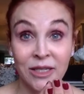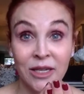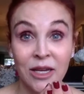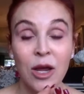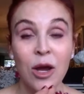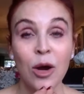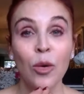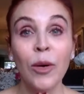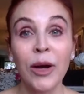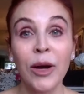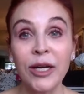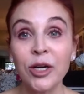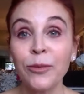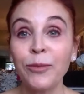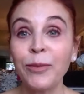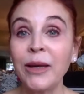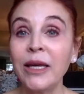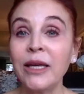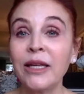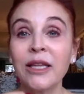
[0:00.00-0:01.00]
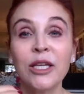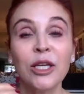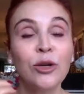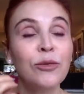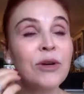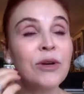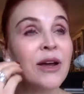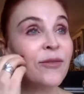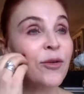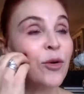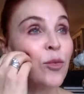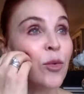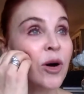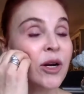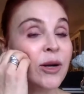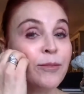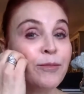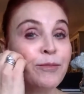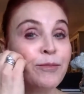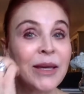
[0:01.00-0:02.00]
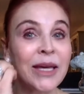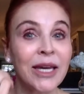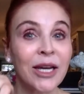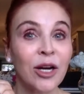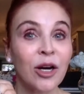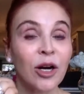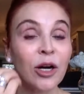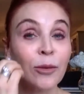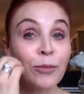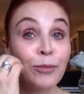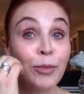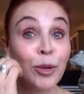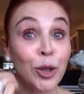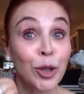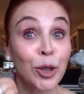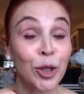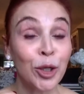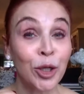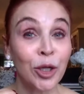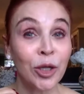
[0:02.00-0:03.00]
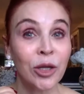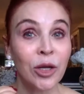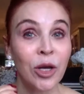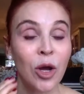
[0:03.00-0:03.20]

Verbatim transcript: When you're peeling, you never want to pick or pull